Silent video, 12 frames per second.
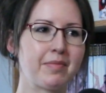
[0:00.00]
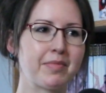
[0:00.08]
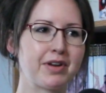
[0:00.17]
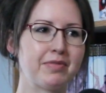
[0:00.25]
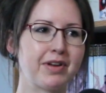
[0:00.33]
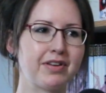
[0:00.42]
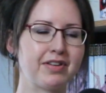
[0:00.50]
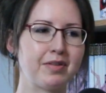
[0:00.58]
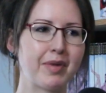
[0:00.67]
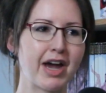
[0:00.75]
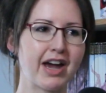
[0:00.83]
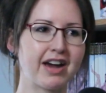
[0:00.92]
but he went to the
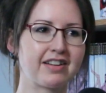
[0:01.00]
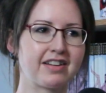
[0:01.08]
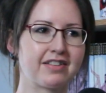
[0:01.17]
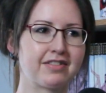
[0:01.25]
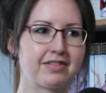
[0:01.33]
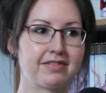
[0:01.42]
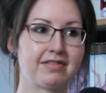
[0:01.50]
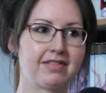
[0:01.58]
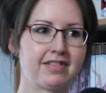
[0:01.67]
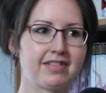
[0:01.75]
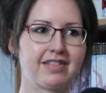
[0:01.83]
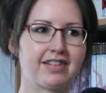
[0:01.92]
back and
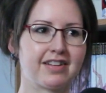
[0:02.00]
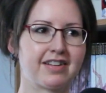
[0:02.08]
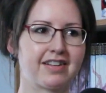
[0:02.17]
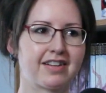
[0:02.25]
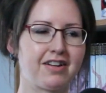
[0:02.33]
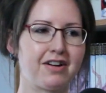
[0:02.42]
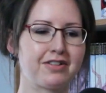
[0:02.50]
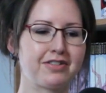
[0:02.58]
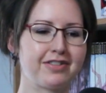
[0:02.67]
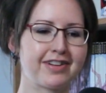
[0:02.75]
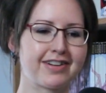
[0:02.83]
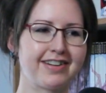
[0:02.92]
got us
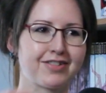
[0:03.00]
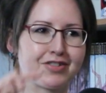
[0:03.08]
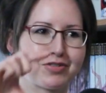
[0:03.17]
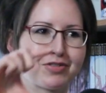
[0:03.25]
like an extra